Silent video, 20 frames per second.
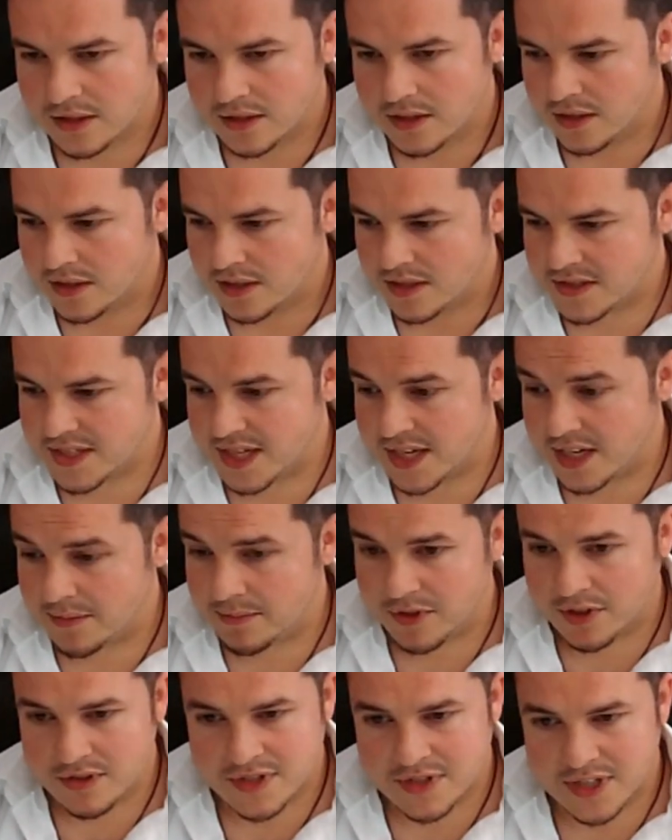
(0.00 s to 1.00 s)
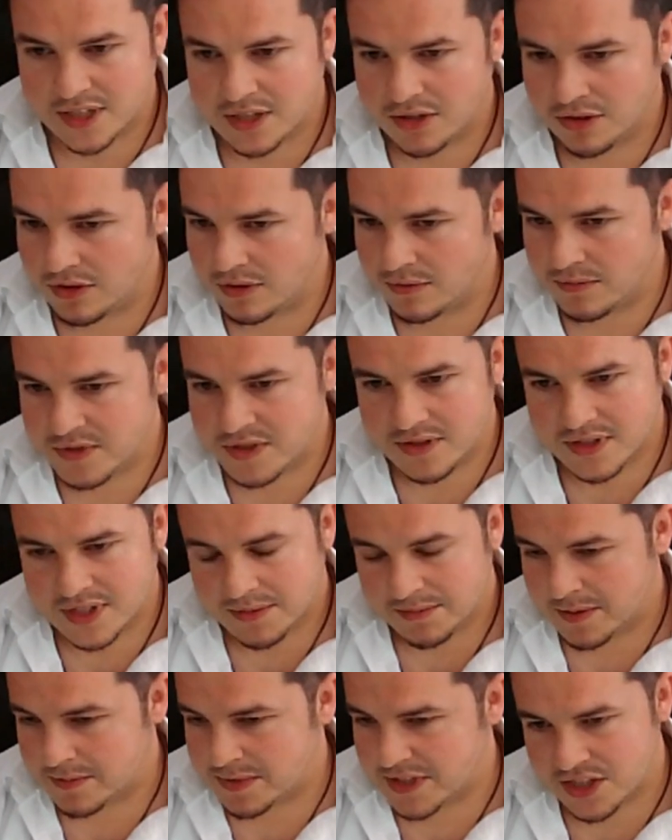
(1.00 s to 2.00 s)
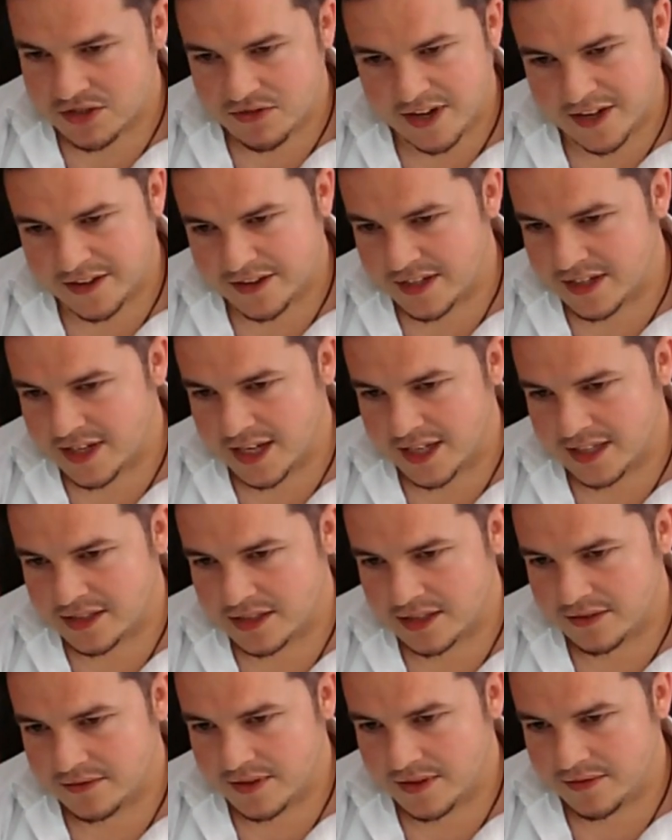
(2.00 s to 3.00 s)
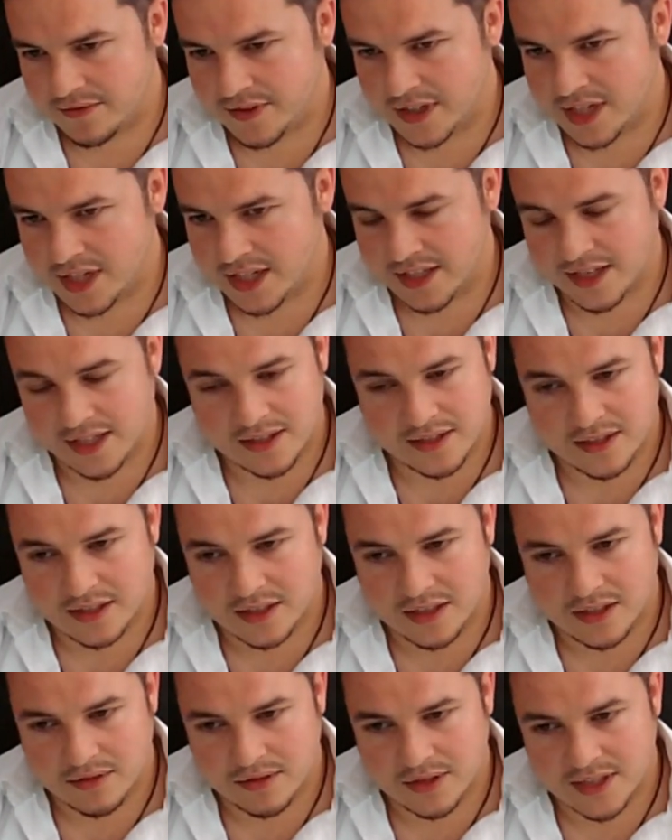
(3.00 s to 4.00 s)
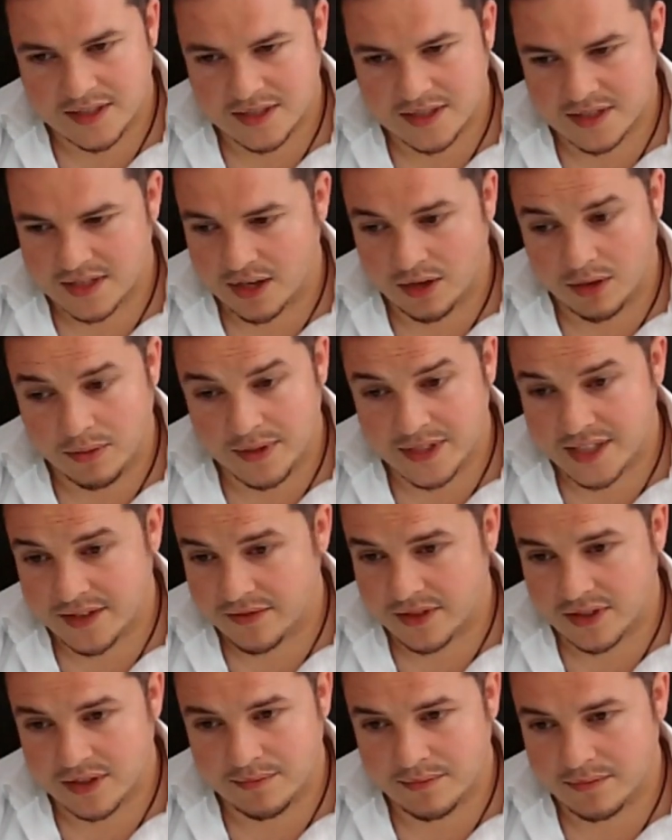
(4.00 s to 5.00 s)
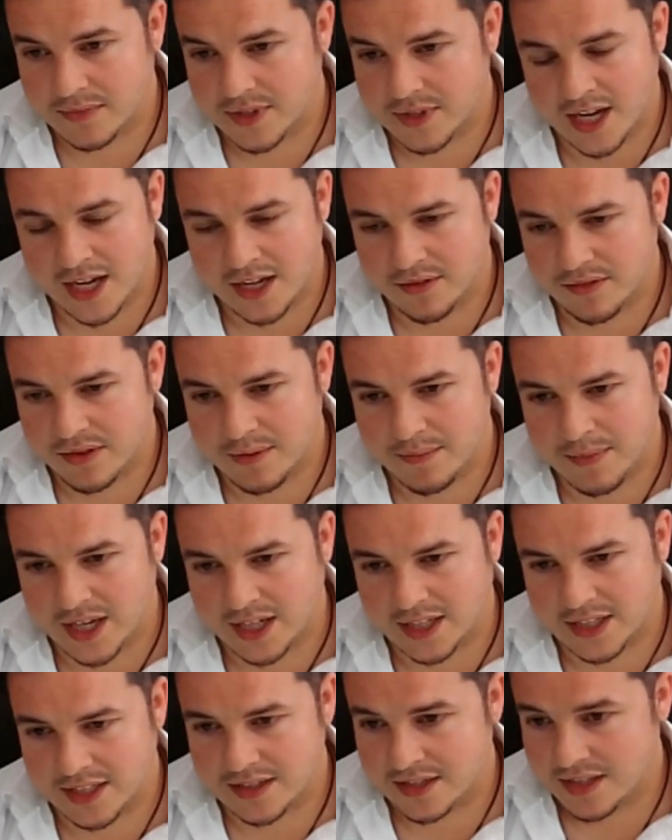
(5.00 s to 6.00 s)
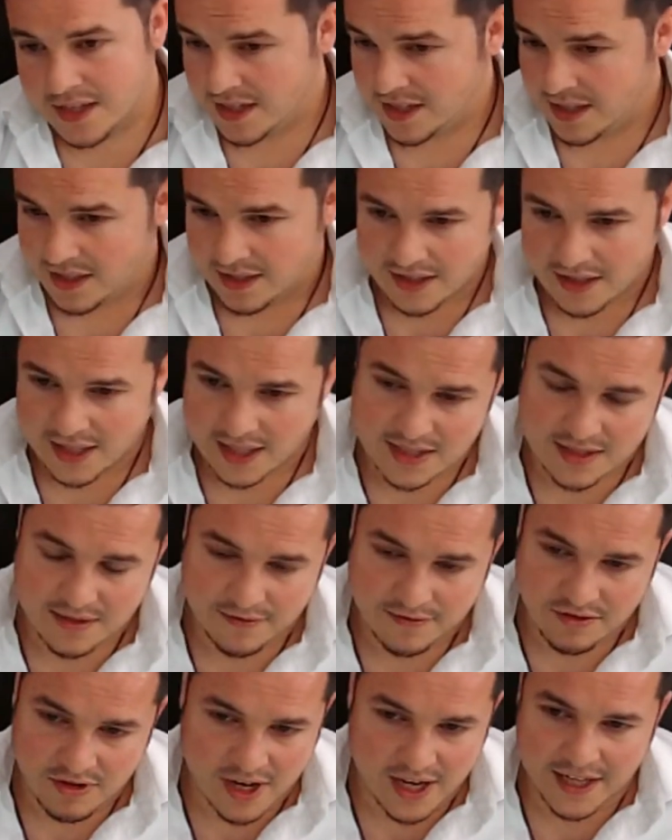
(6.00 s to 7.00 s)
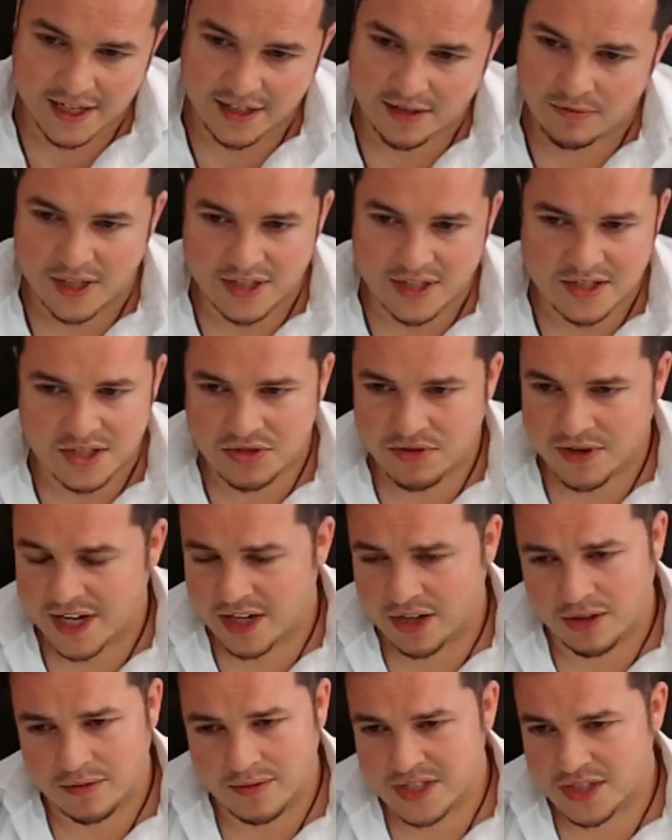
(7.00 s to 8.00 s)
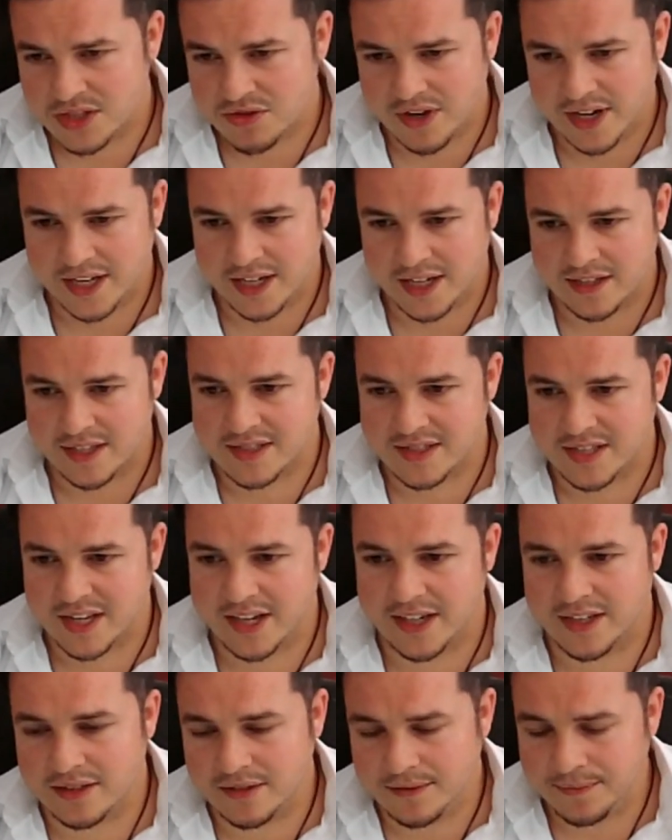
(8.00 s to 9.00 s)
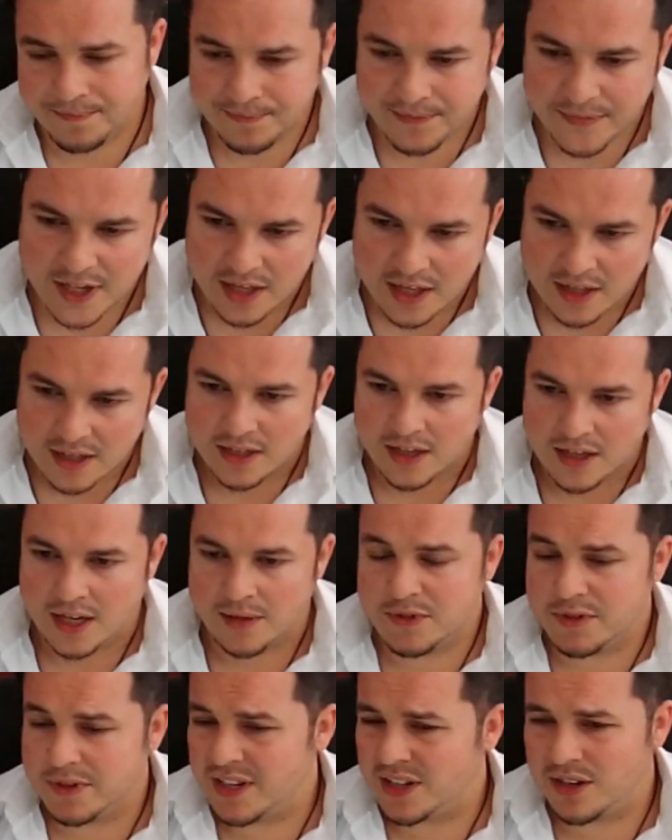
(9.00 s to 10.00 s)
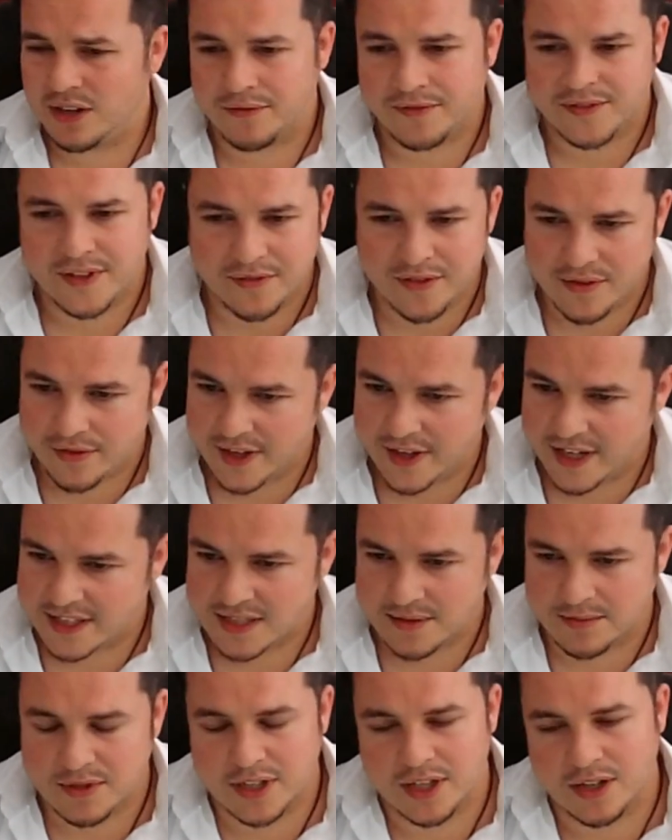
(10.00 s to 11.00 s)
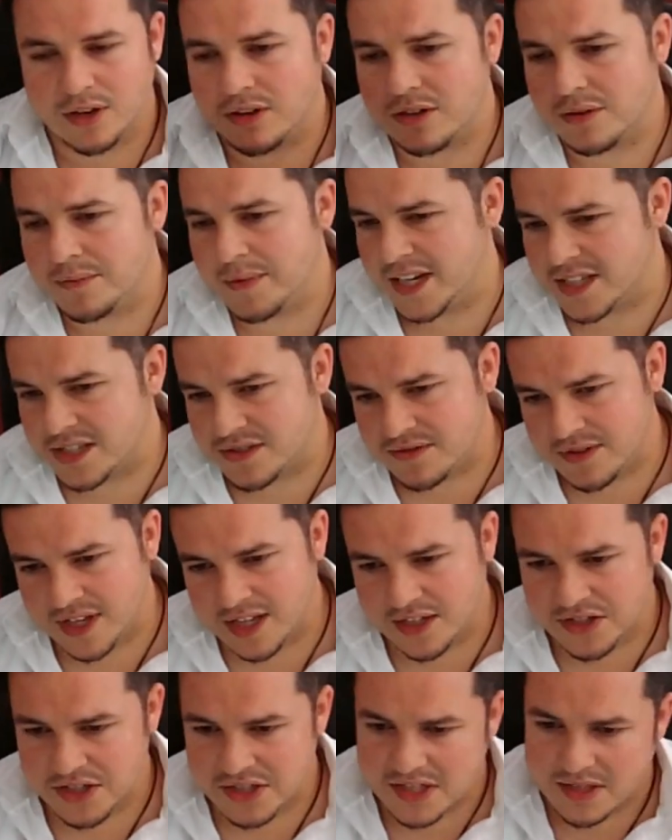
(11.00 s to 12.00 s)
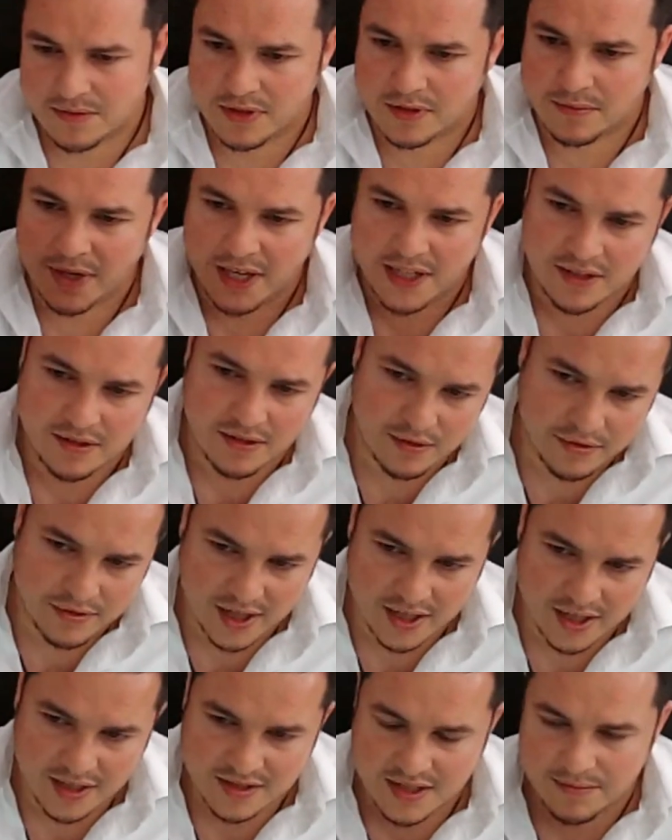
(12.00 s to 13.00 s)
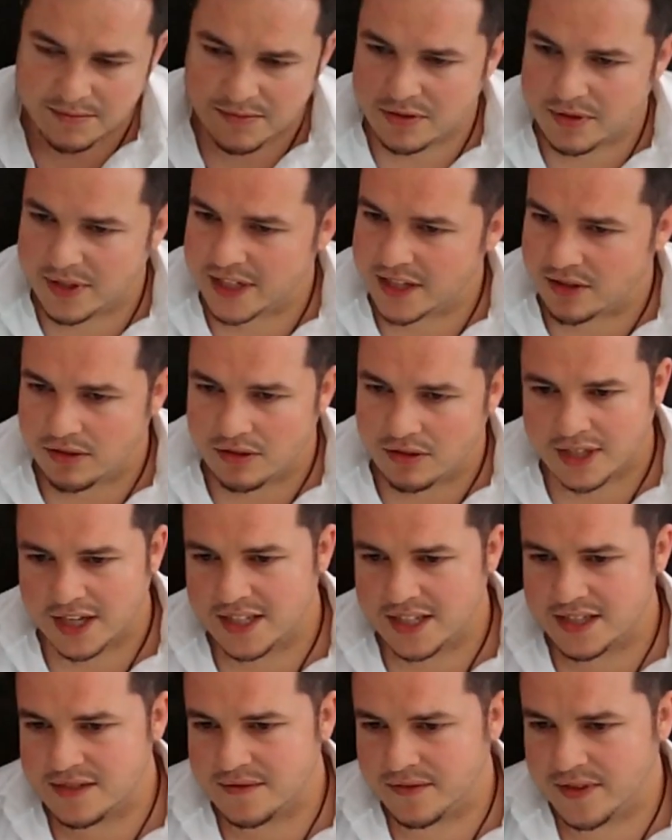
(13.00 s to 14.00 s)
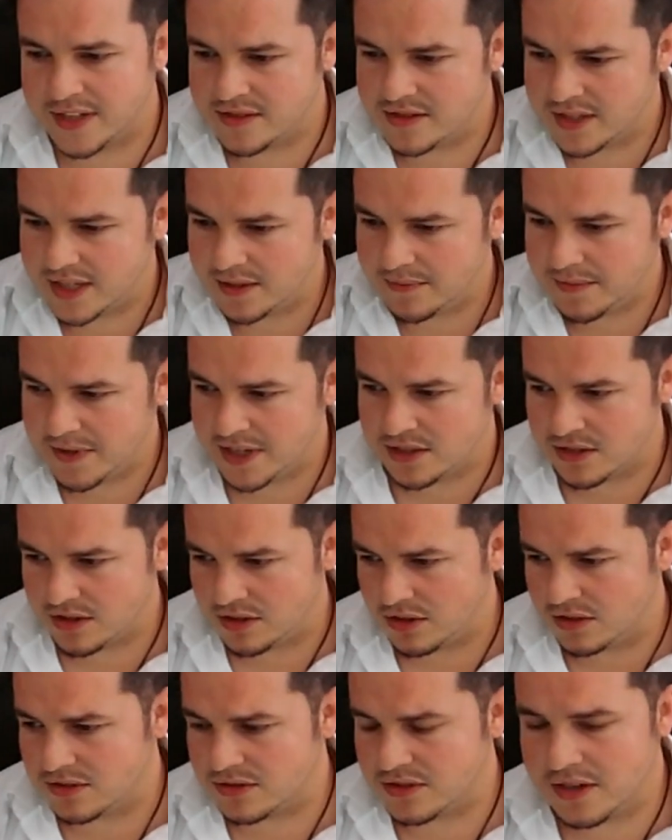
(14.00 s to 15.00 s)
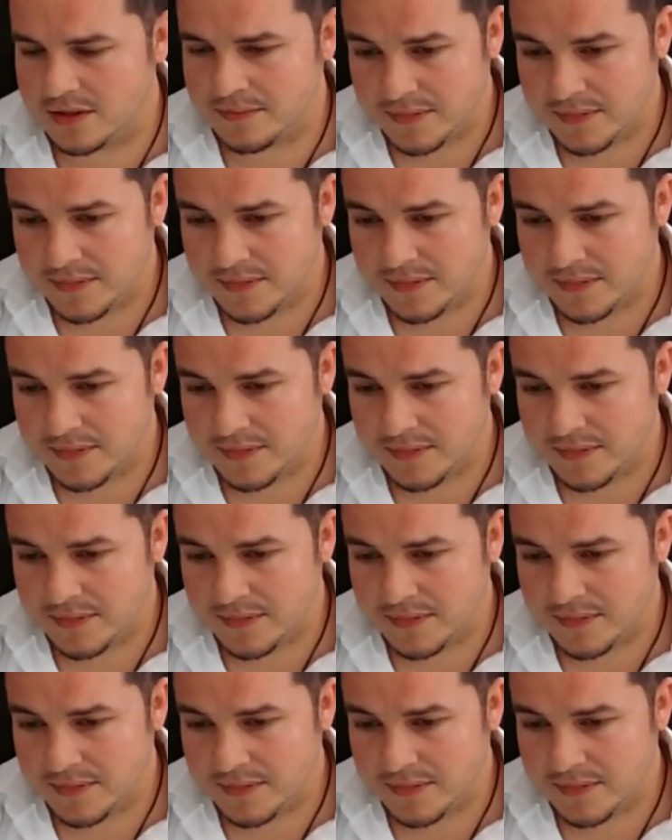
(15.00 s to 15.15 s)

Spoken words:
setup also at home, so sometimes I trade the night if I feel like it. You know, I always have an eye on the market. That's trading. Once a trader, always a trader, they say. You know, I'm doing a lot of different things. I'm doing automated strategies. I'm doing manual things. I'm doing all kinds of things you can imagine long term.